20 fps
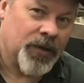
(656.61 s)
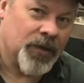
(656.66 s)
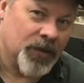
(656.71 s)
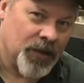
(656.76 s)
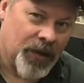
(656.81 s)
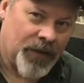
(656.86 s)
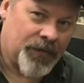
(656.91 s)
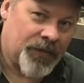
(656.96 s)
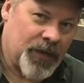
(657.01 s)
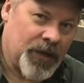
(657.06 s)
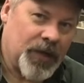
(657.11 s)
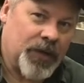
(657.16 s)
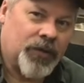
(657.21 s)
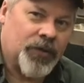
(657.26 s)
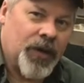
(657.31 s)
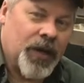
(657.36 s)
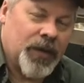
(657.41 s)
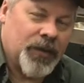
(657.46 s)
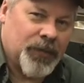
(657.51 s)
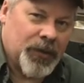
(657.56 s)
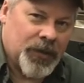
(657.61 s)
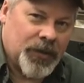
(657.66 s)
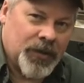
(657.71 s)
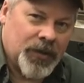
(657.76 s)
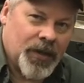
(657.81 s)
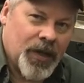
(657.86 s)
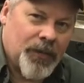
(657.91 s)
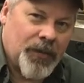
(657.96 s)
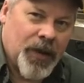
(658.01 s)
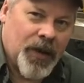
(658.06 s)
to lift the
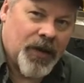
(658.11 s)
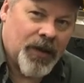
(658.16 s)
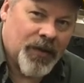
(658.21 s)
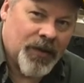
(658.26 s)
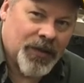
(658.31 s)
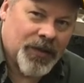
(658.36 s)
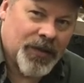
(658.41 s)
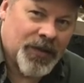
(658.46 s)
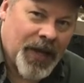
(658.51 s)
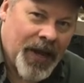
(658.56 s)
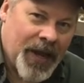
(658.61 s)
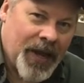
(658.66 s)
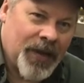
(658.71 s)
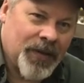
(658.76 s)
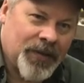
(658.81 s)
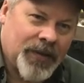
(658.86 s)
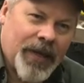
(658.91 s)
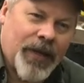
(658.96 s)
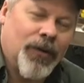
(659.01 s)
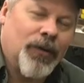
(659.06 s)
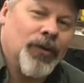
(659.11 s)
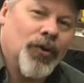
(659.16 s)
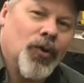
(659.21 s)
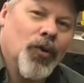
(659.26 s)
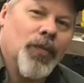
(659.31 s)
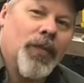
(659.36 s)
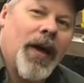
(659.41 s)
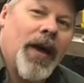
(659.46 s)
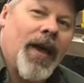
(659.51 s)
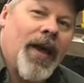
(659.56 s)
transmissions up onto the stands, I don't
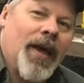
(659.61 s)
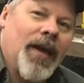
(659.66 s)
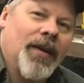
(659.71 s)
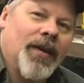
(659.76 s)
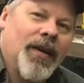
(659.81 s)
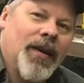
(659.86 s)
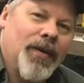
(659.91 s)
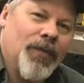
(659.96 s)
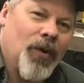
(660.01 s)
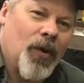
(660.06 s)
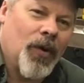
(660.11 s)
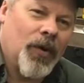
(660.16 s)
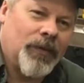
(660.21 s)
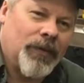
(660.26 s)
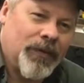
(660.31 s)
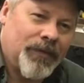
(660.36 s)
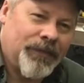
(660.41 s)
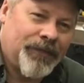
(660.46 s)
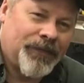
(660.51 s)
do it by hand anymore.